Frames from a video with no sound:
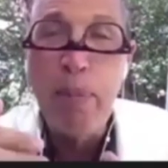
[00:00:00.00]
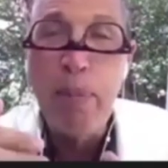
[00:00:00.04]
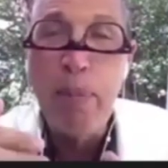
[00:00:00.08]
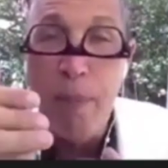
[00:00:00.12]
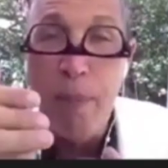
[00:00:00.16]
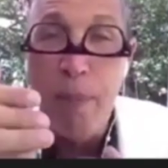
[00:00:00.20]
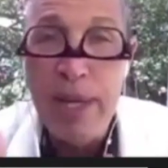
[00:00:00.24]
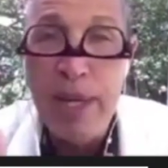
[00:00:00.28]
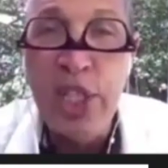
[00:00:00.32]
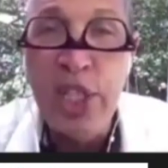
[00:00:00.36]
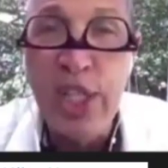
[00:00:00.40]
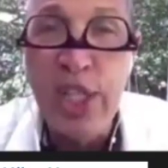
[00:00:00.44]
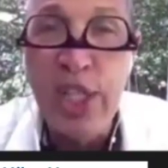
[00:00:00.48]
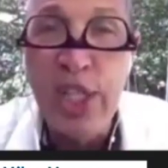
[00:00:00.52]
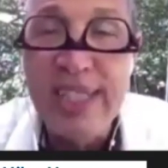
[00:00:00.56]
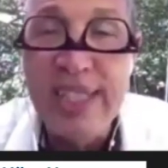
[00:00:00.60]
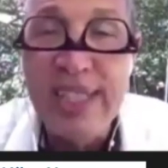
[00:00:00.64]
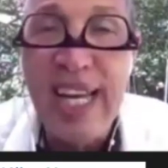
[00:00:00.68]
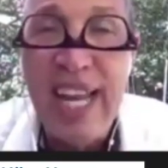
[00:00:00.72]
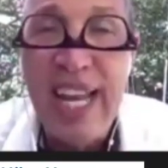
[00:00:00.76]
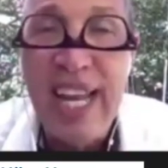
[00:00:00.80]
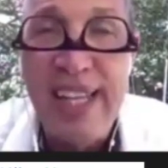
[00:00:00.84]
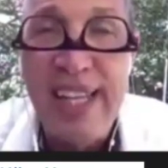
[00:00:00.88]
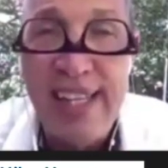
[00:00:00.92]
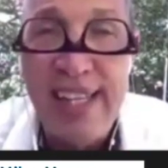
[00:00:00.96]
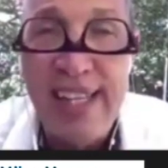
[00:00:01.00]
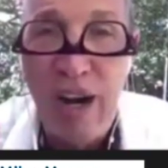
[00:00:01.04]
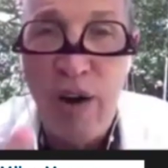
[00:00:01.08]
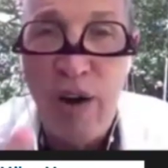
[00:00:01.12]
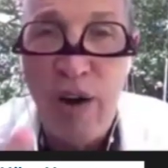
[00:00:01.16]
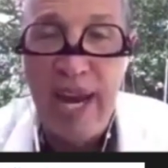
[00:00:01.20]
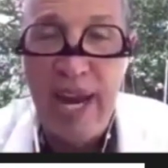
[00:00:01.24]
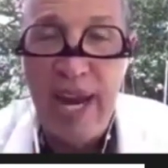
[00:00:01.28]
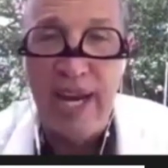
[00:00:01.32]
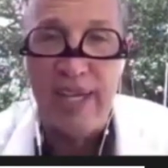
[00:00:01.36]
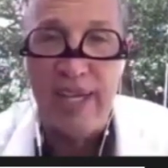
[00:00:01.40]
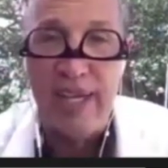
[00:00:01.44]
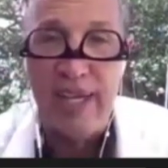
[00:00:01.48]
permissions in
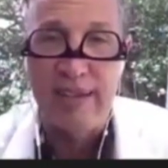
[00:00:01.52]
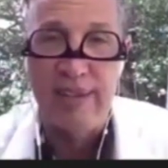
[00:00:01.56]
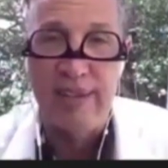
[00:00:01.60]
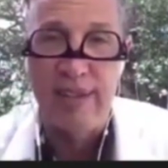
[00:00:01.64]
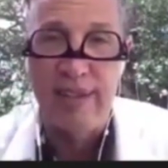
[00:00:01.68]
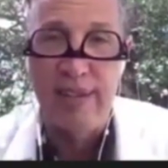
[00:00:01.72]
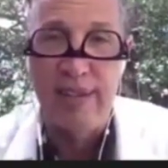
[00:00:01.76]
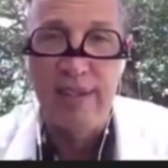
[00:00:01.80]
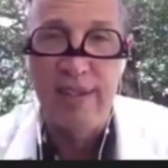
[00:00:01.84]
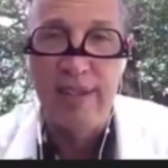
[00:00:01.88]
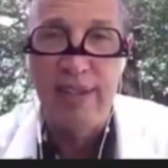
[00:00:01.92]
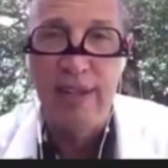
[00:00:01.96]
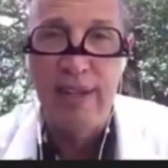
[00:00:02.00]
their hands.